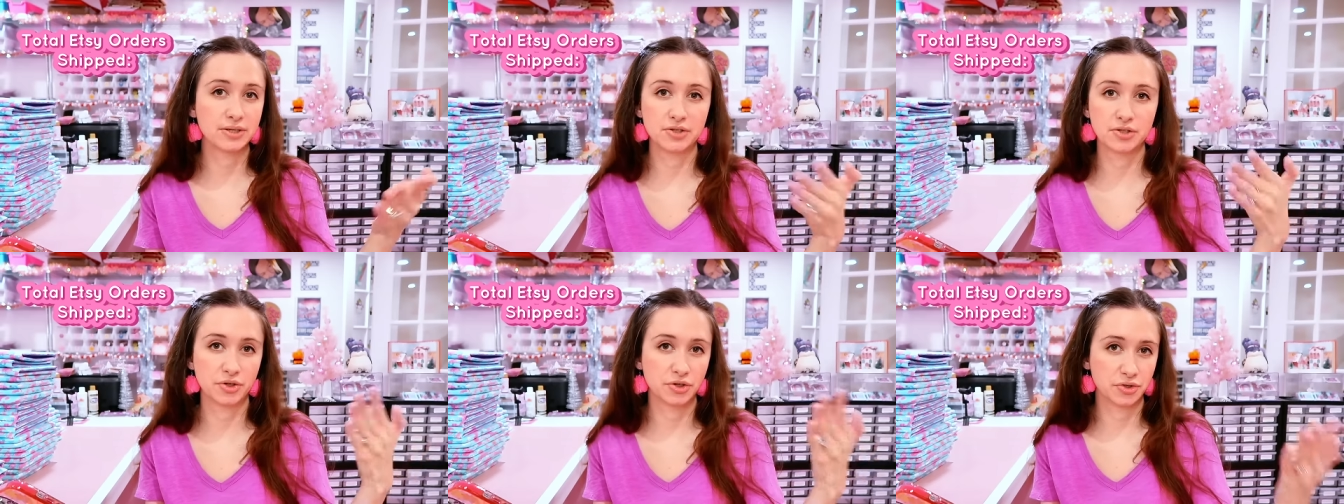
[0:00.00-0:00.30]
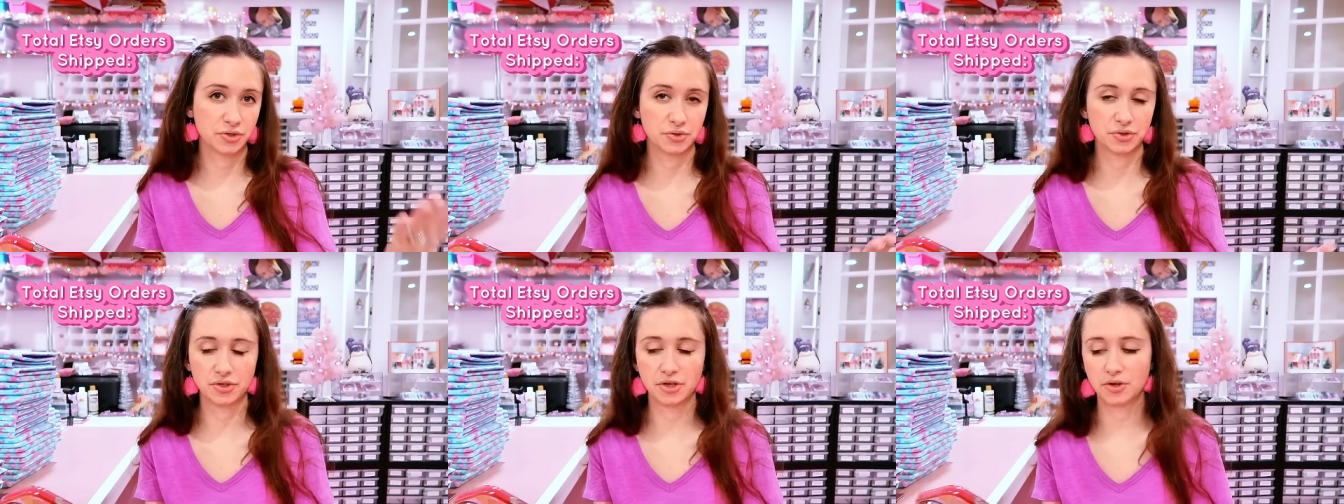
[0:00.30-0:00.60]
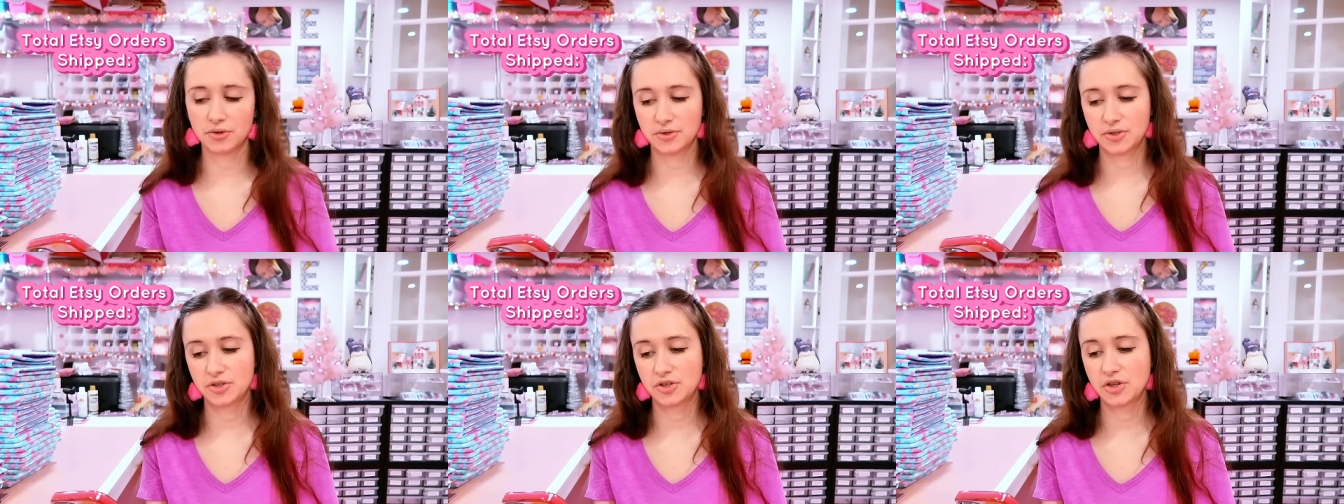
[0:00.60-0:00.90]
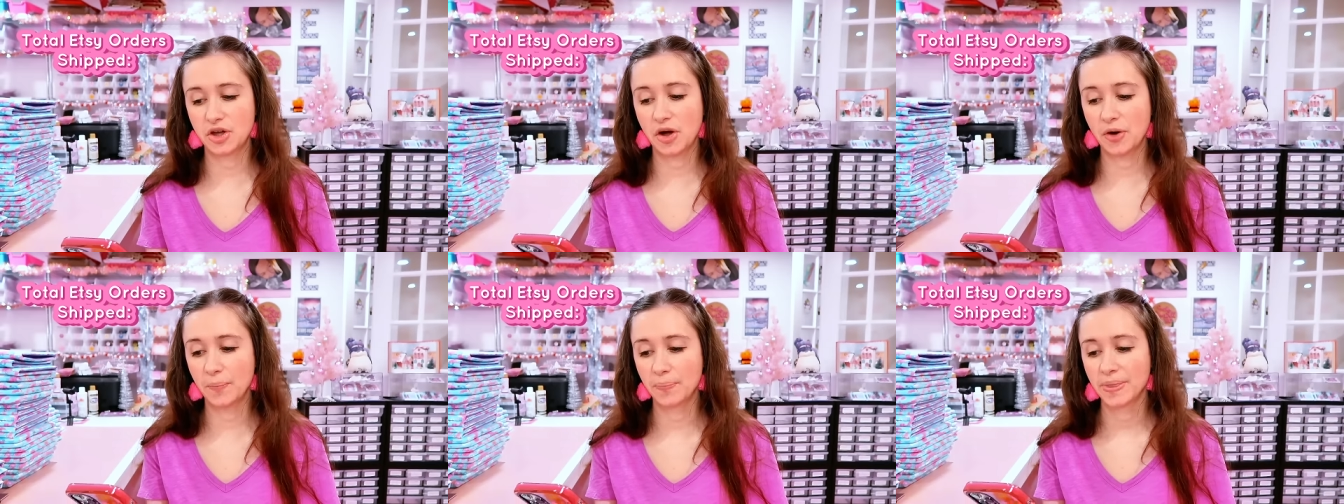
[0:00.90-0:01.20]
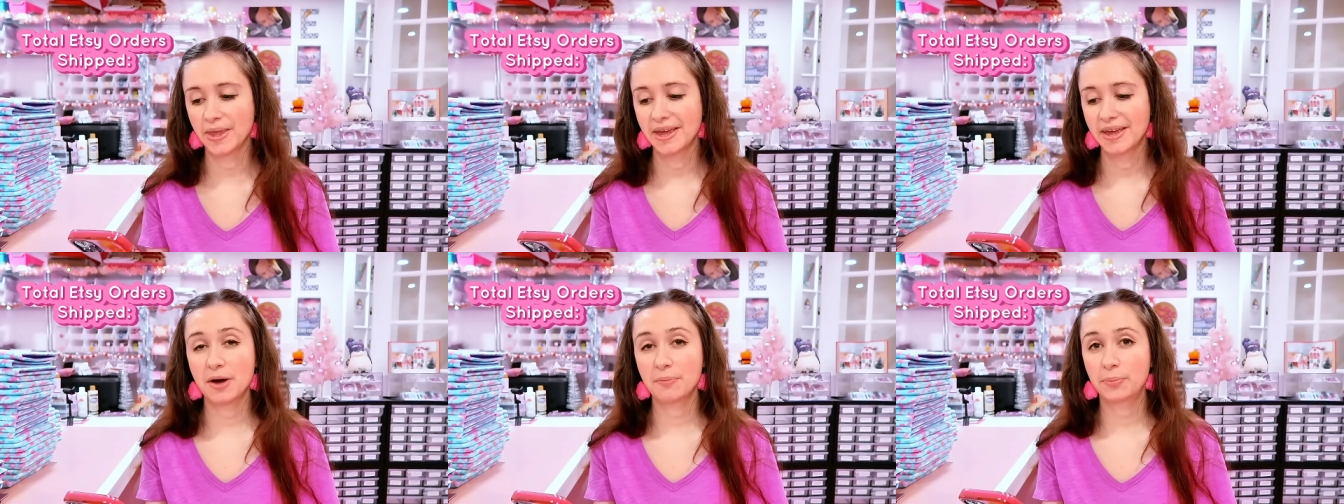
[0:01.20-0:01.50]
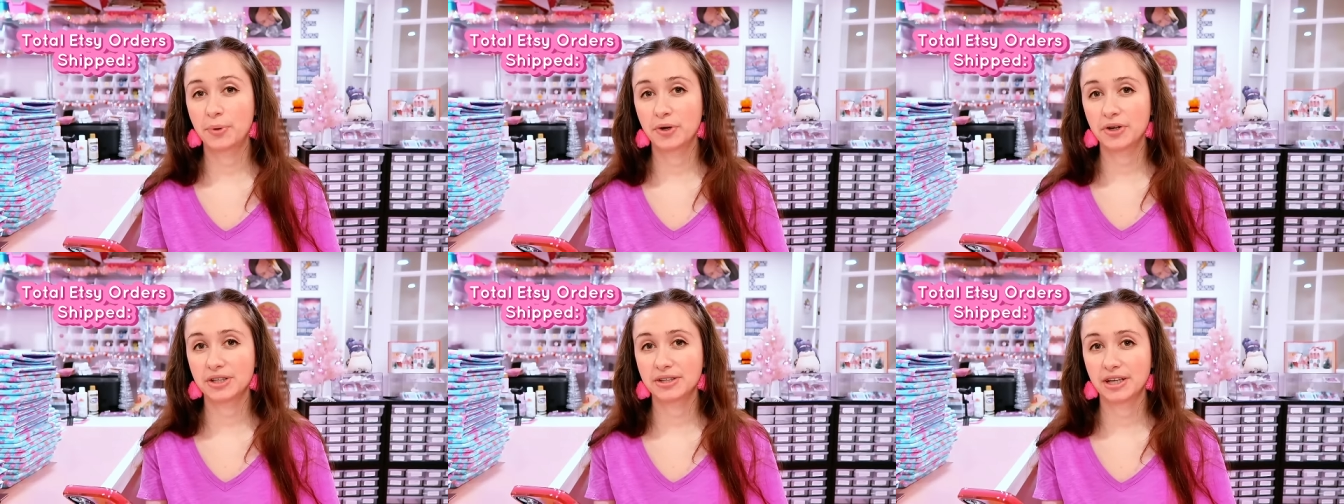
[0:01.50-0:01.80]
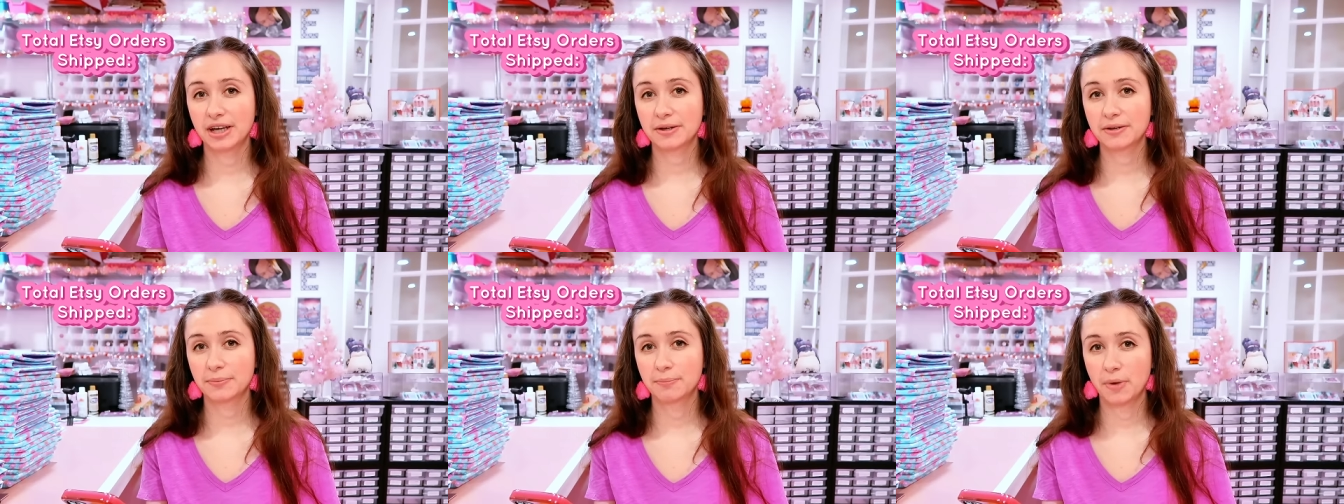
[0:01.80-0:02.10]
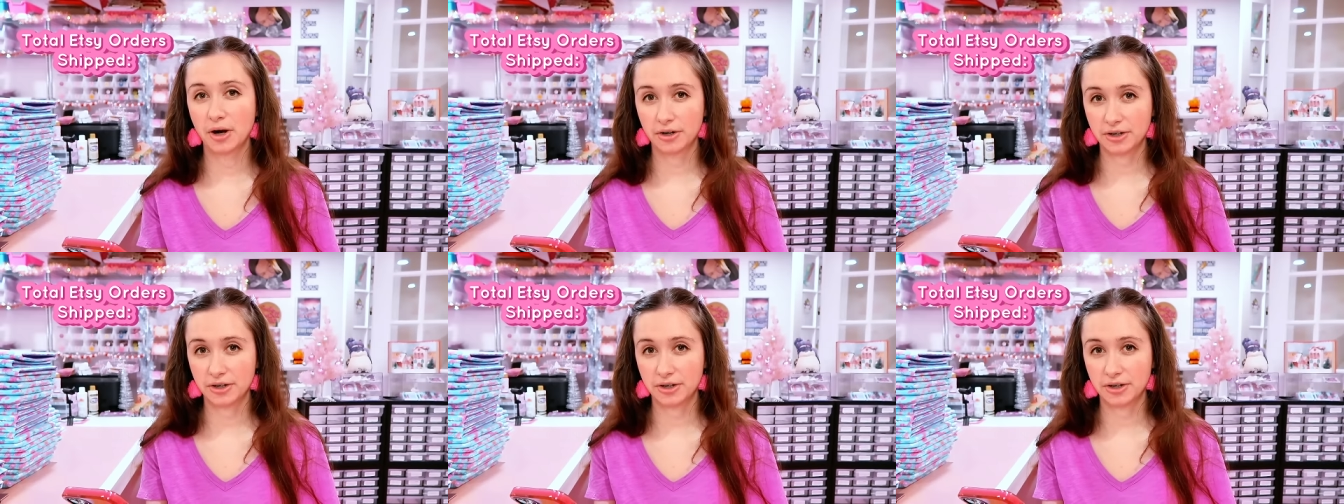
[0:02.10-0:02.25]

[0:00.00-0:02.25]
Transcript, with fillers: in search results. So I'm not putting like